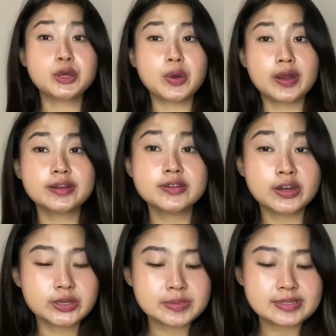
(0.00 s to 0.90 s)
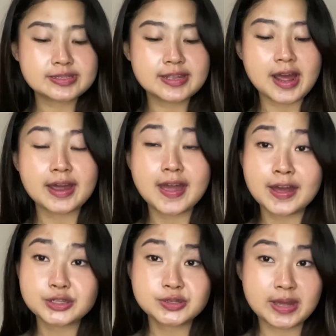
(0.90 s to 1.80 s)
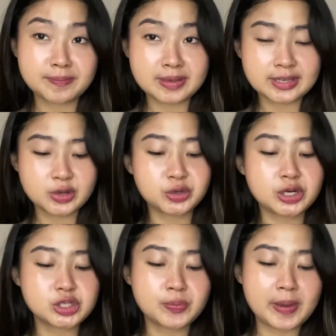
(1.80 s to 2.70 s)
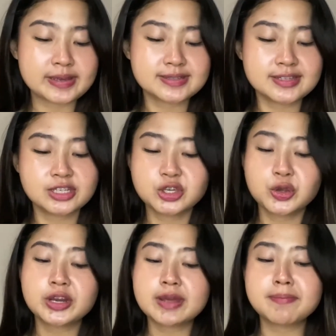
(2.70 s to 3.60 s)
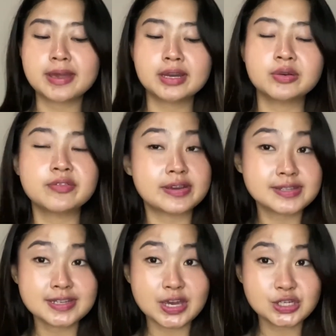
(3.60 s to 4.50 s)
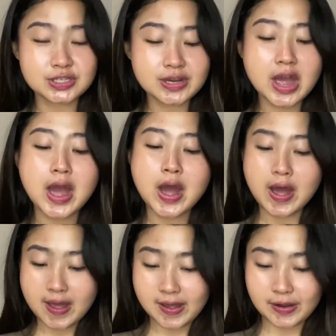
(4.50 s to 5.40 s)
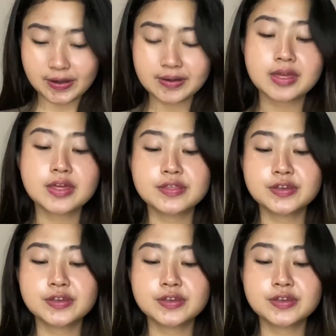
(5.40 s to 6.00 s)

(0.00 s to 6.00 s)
Required documents that I had to submit in order to pass the security background investigation are,